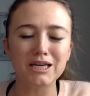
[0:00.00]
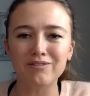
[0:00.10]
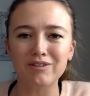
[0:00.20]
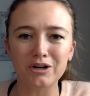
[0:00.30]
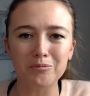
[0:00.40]

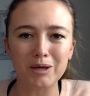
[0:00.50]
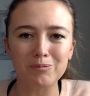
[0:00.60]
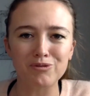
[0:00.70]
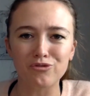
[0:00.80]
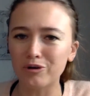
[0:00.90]
giving her
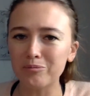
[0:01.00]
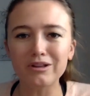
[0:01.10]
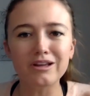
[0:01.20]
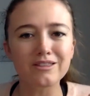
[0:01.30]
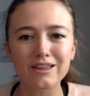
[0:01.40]
baby
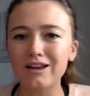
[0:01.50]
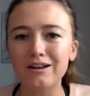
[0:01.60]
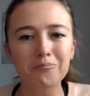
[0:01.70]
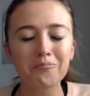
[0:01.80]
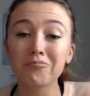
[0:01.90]
formula, then